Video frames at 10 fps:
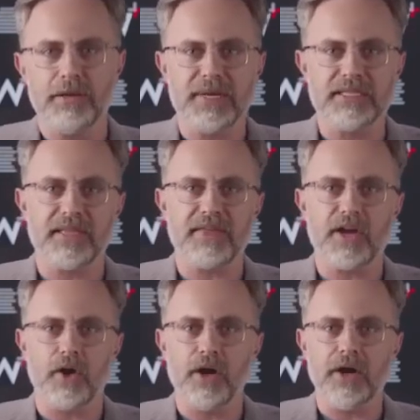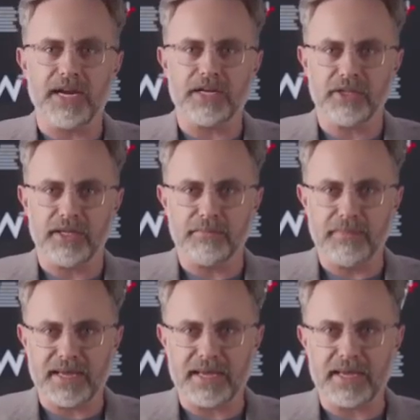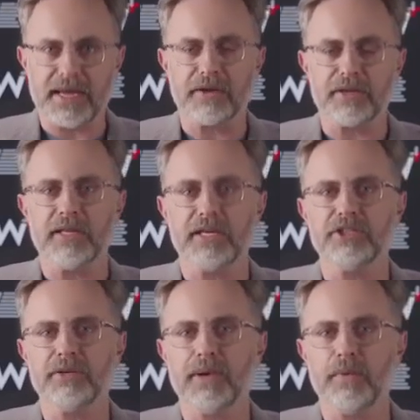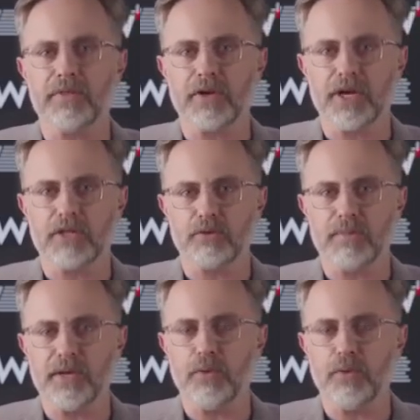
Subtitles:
means that they are actually making a calculation about what the cost will be,